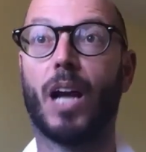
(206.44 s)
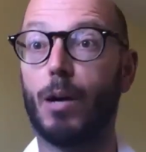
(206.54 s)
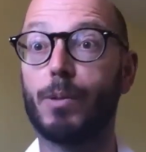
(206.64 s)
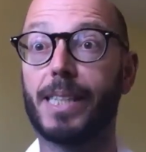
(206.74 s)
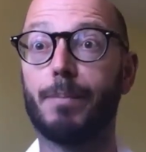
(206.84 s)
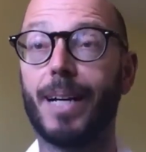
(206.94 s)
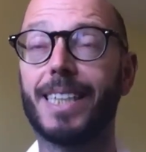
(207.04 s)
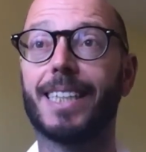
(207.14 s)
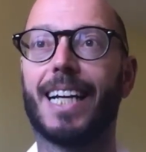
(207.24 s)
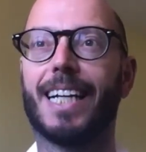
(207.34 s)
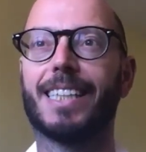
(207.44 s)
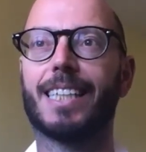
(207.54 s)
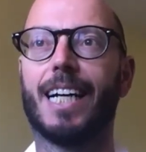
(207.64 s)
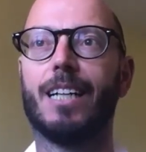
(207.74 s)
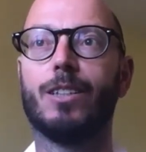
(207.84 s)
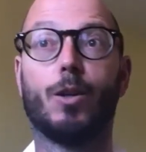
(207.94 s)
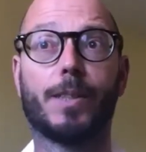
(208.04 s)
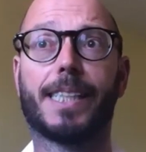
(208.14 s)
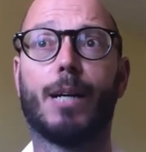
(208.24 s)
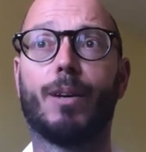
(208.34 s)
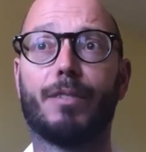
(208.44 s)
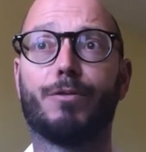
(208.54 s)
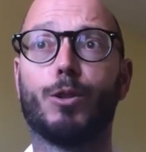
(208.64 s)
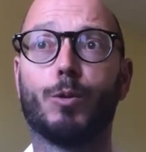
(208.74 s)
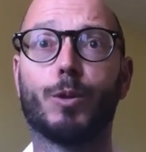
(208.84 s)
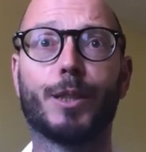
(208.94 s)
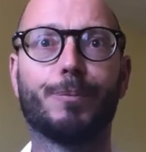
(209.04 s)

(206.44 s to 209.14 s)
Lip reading: I was a meditator, or so I thought.